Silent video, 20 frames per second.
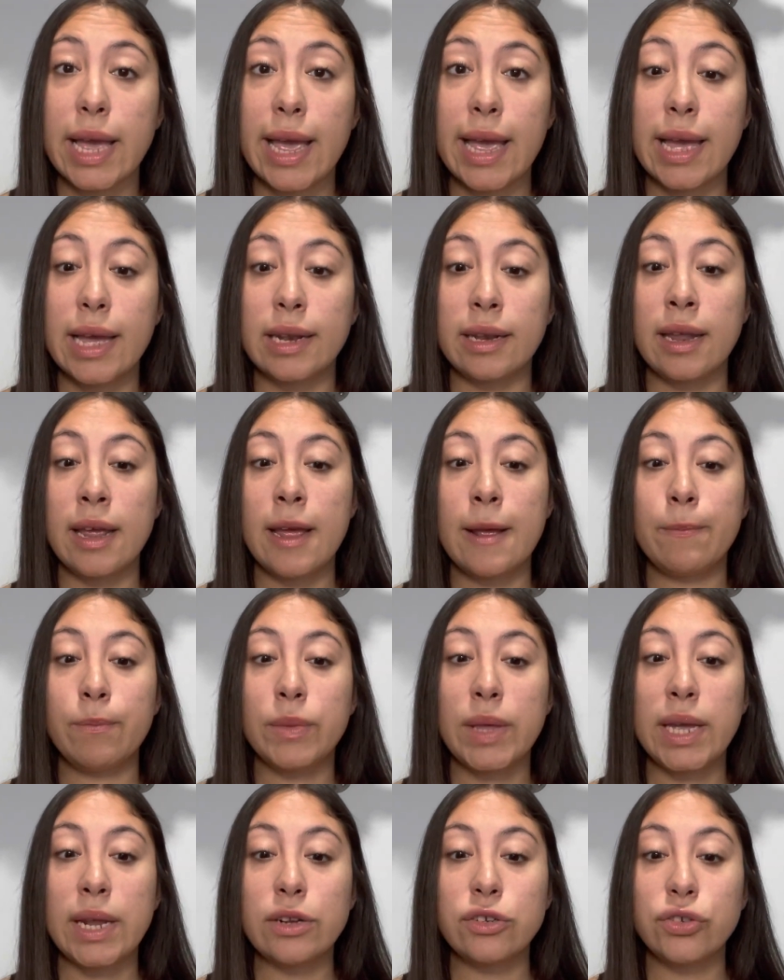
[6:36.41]
and
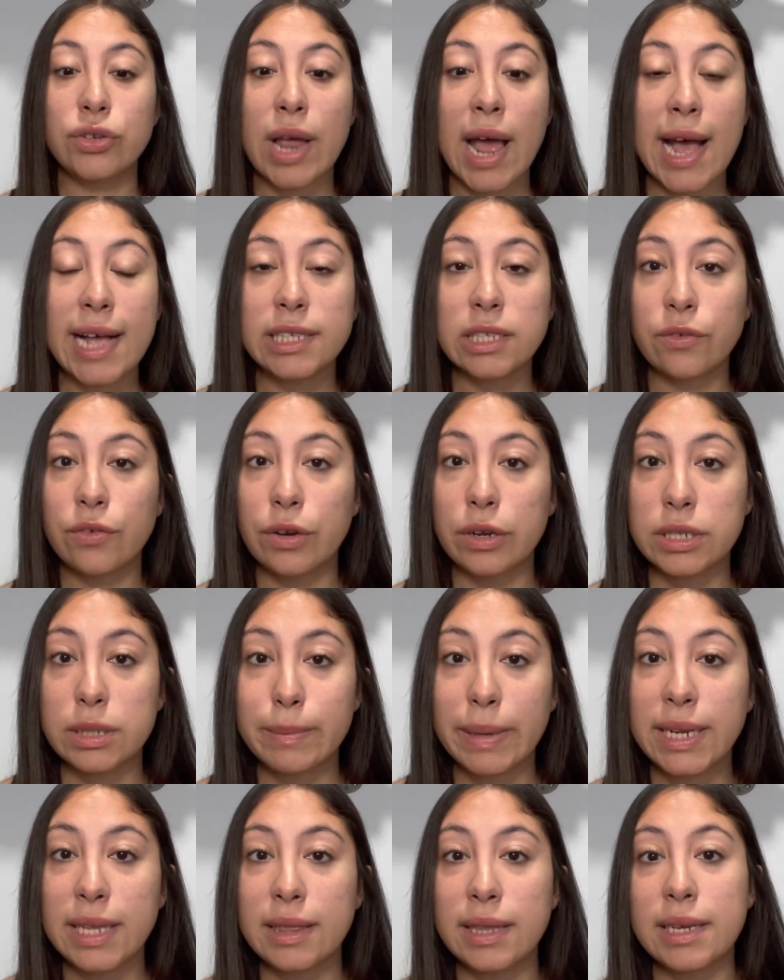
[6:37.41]
they ask for as
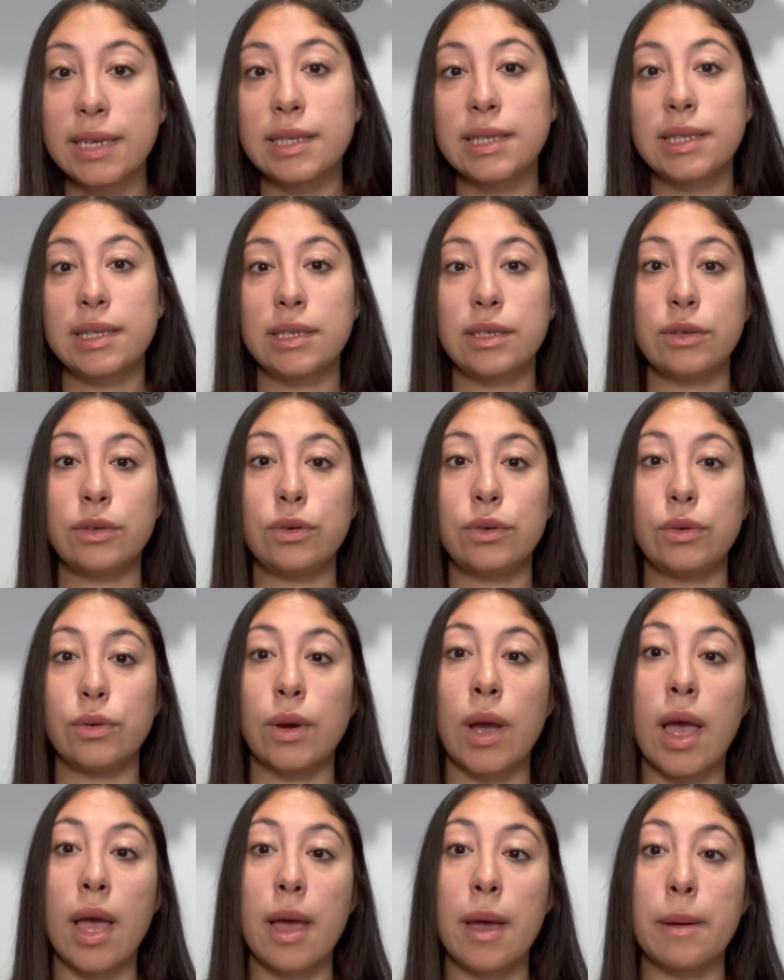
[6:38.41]
many things to